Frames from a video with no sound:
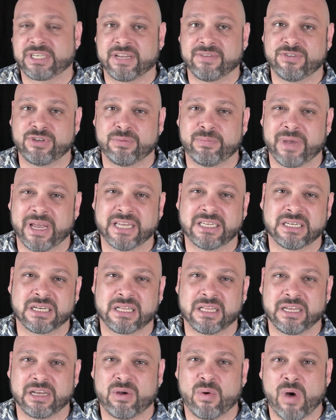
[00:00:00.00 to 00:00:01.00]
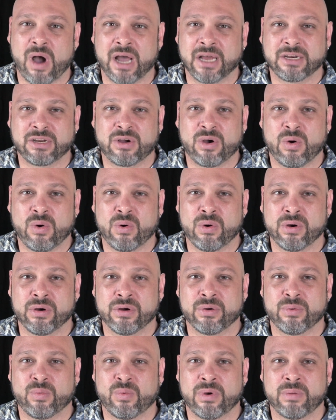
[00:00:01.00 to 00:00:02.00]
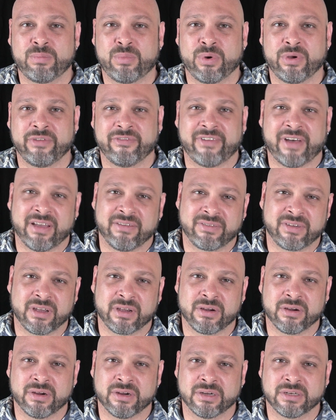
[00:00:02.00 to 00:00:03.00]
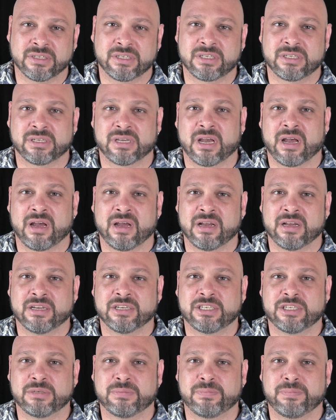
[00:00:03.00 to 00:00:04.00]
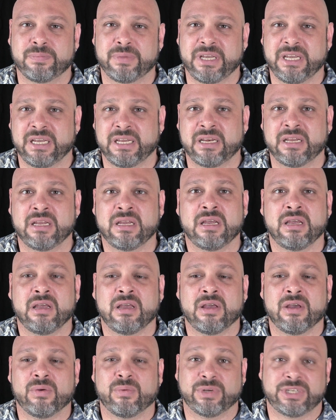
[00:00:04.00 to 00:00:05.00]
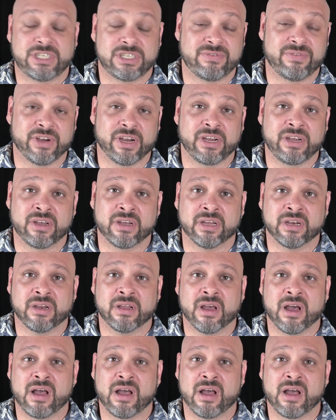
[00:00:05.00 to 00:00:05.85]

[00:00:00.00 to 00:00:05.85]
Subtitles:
gives you basically quad-core 1.5 gigahertz speed, which is very good.